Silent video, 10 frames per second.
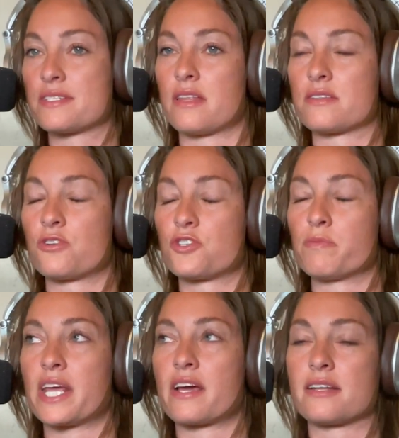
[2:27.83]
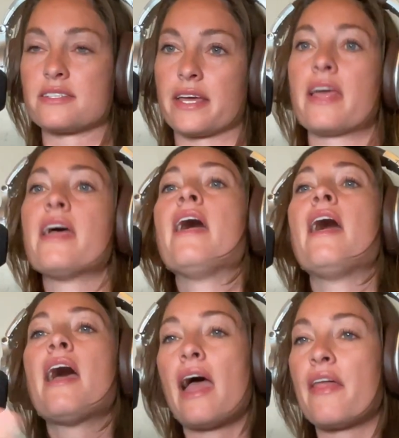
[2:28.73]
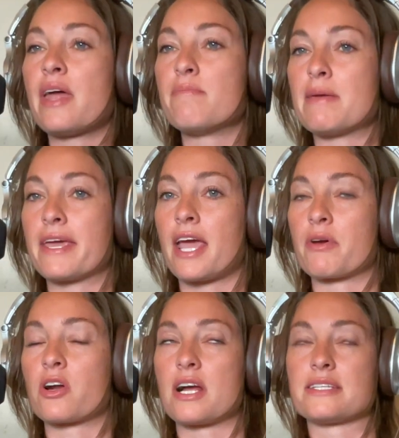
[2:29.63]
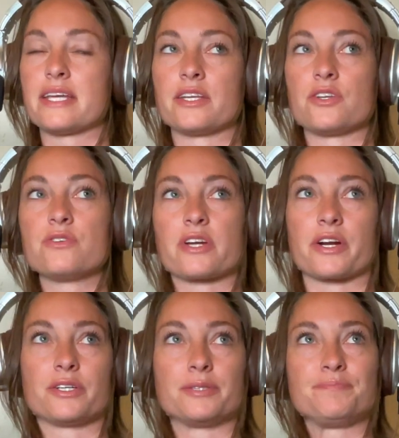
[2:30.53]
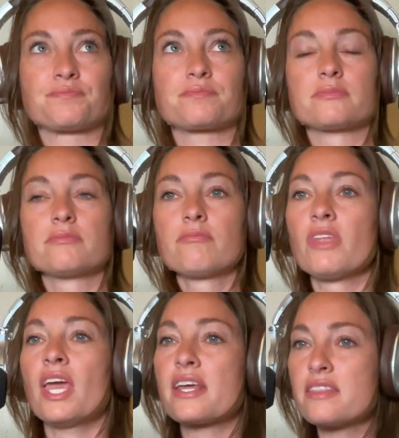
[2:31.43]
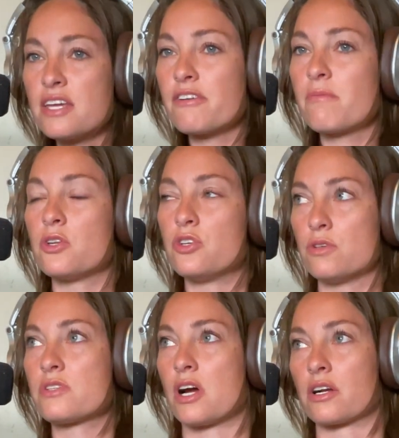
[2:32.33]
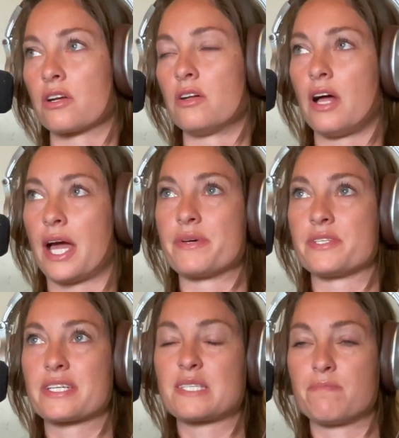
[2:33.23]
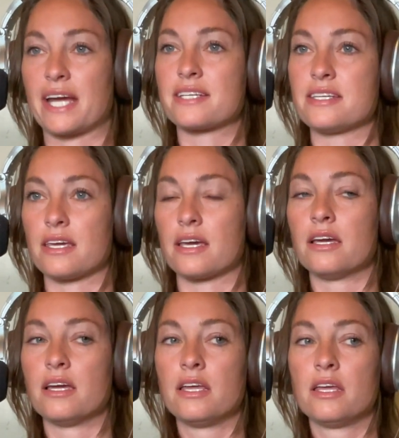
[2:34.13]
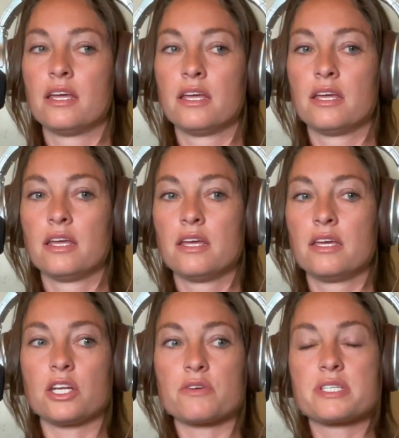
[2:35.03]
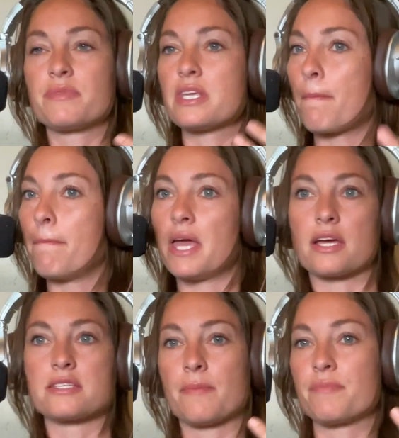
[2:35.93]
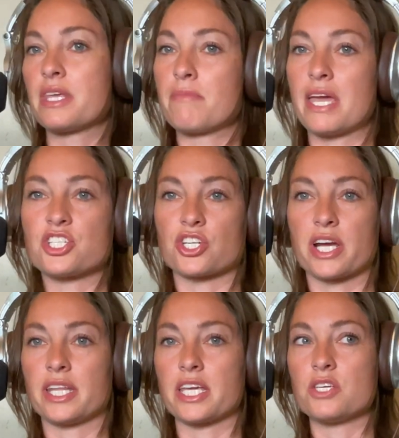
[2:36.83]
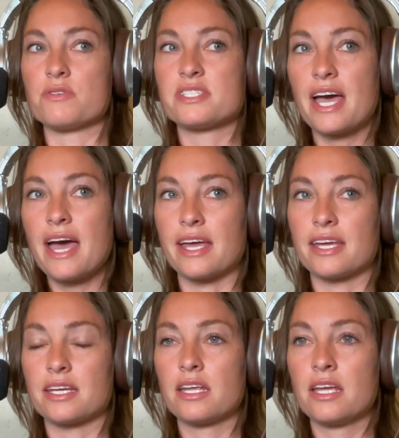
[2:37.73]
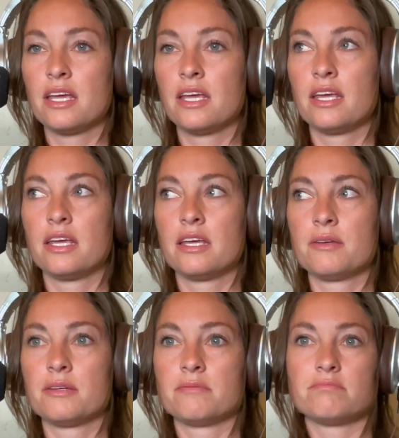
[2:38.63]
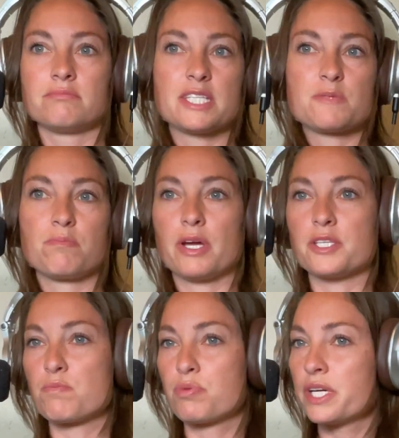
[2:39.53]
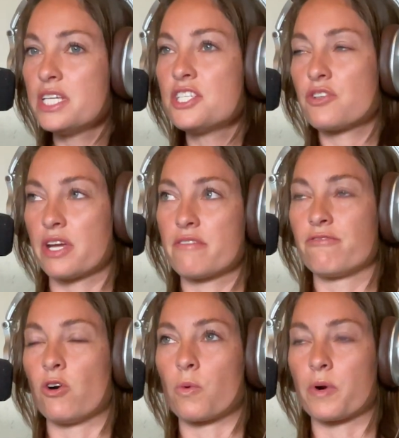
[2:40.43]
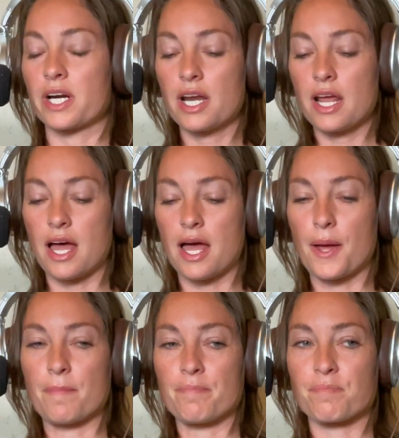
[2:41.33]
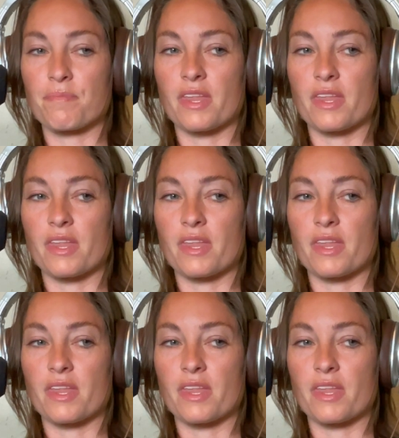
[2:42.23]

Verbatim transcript: saw the social media content and then maybe came across it in a news article. And I think from the news article, I was expecting you know, something big, something major. And like you said, it's it's pretty straightforward. Um,